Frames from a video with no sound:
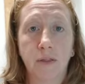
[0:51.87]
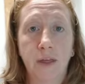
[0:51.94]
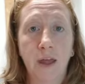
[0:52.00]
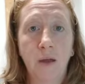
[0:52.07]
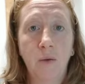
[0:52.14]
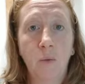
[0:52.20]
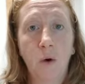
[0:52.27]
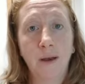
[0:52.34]

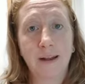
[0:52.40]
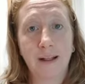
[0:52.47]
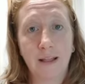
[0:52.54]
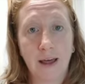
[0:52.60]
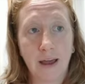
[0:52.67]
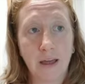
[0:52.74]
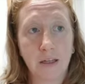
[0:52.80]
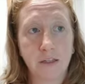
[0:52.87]
They want
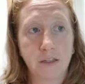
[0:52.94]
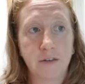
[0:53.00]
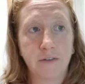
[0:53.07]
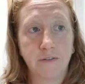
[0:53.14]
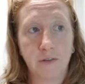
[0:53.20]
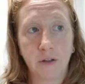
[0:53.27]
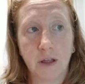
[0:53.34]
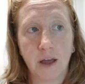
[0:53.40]
clients
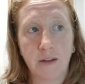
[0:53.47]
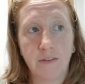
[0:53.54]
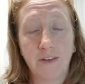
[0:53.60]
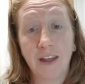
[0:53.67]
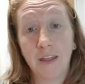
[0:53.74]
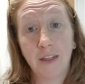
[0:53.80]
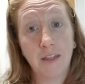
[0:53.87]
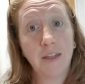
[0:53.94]
for life,
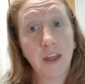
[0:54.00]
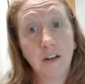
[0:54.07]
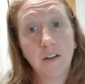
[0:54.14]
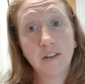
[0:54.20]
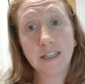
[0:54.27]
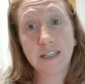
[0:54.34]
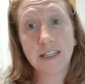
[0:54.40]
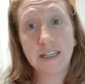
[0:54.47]
and they're
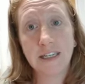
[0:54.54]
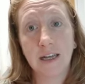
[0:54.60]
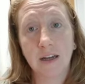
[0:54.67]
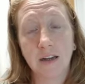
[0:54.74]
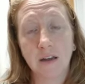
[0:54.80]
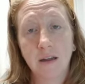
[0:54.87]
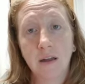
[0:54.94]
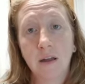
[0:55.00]
succeeding.